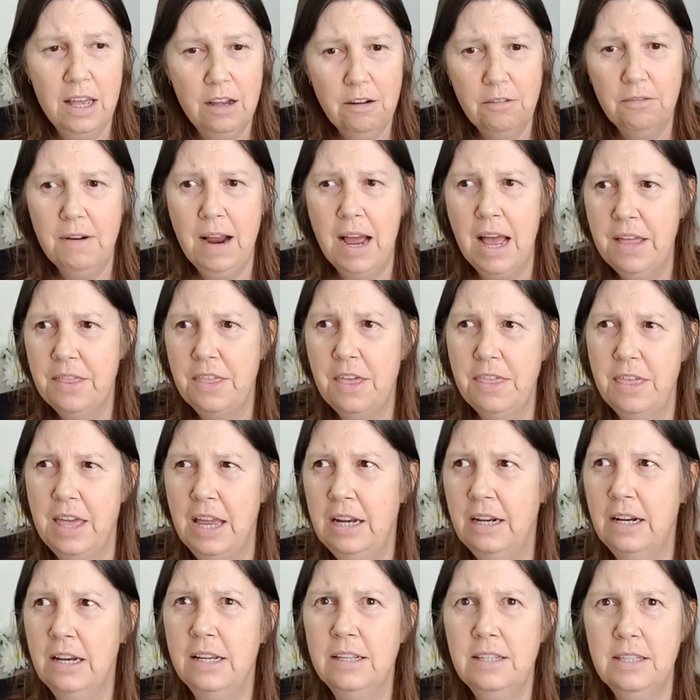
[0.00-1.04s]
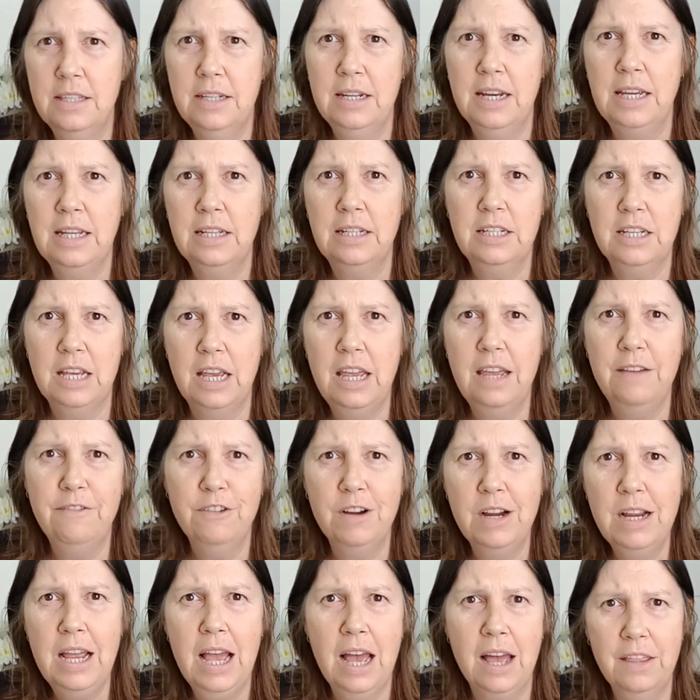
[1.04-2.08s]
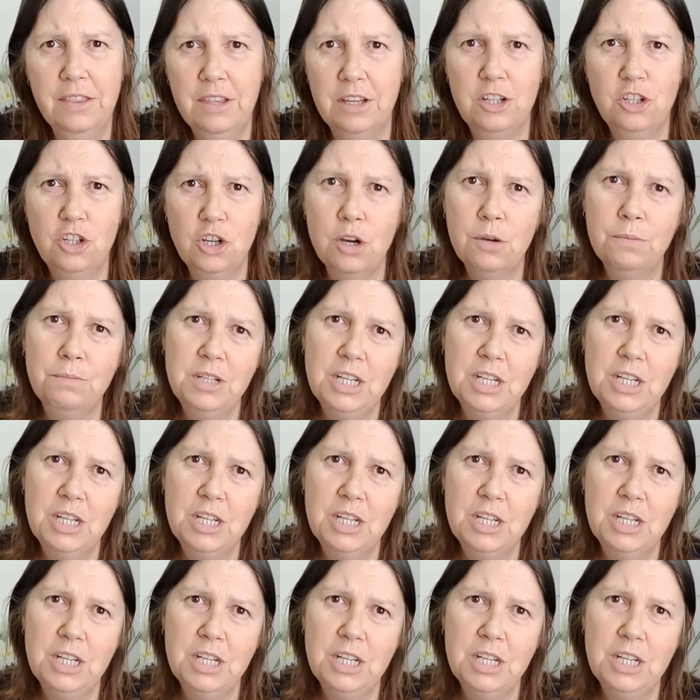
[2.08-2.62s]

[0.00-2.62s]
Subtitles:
rather than listening to every other Tom,